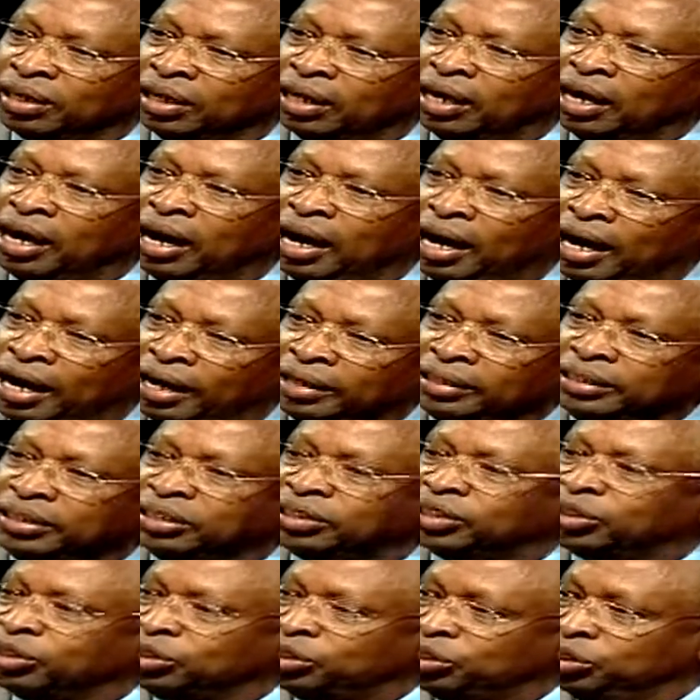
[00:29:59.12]
an
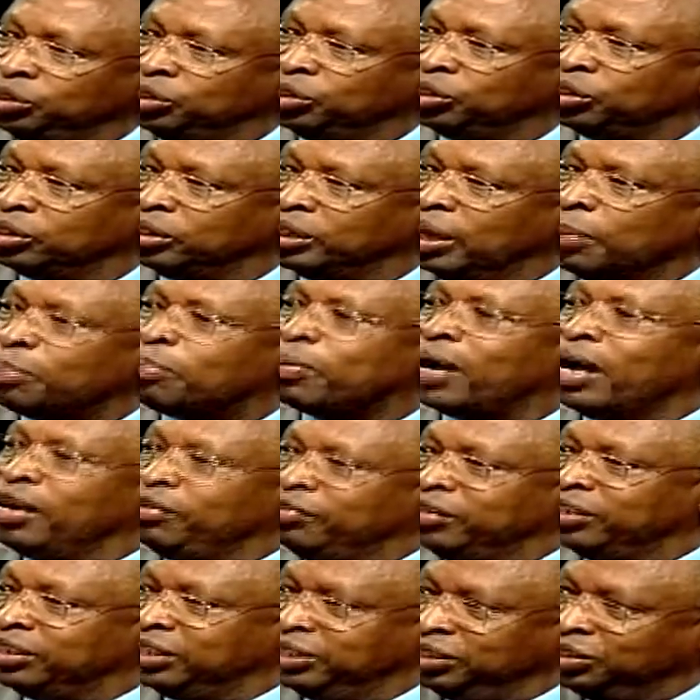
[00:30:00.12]
institution, a
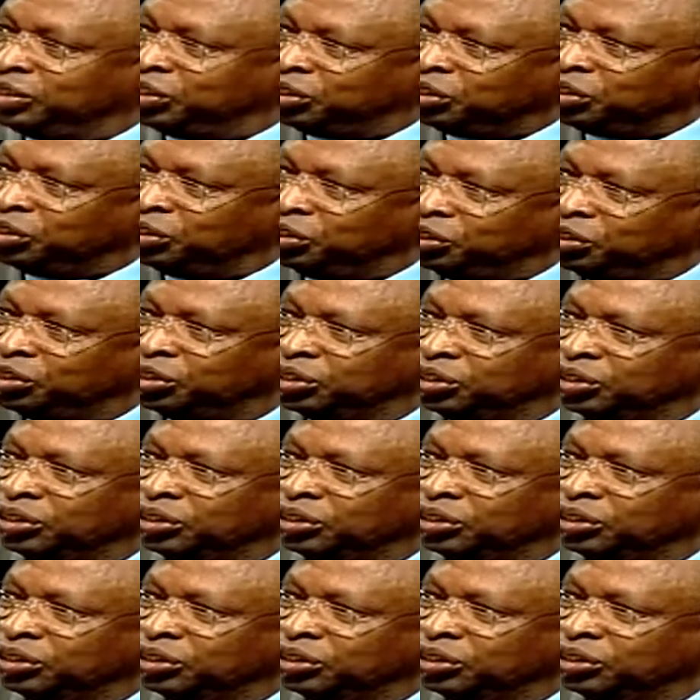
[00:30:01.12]
private institution,